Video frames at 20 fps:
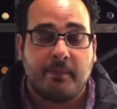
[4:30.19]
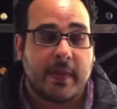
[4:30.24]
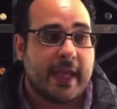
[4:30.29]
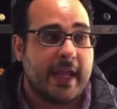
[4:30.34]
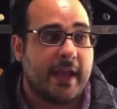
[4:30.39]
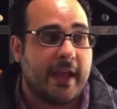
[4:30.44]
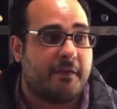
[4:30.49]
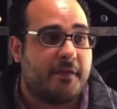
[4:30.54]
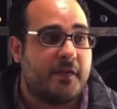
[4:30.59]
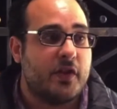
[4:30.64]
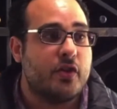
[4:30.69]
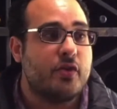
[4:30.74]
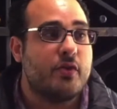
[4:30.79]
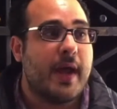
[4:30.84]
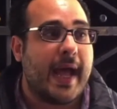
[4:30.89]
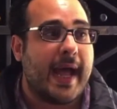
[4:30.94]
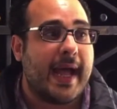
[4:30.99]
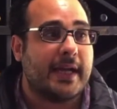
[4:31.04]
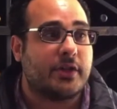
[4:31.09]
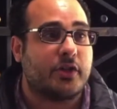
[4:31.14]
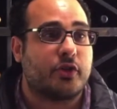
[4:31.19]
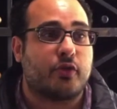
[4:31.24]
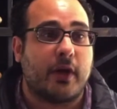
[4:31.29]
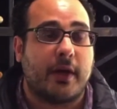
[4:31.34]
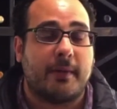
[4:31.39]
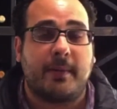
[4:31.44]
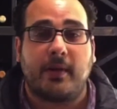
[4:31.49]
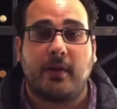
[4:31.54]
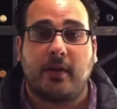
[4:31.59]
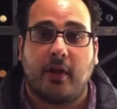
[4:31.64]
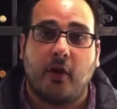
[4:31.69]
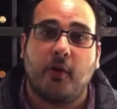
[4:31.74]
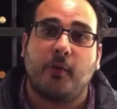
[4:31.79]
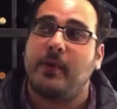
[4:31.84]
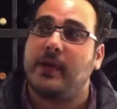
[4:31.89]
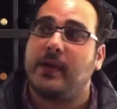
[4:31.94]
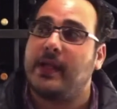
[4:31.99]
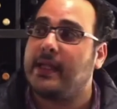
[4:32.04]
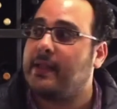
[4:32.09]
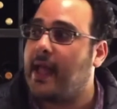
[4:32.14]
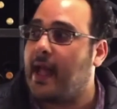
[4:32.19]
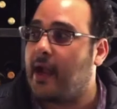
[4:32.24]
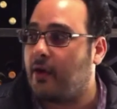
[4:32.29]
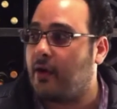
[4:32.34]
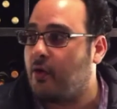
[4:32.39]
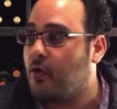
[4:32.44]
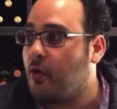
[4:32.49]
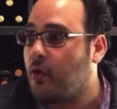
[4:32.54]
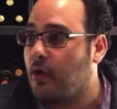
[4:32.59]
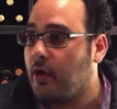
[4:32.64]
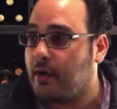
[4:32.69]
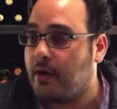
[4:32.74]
If you had trouble opening that cork,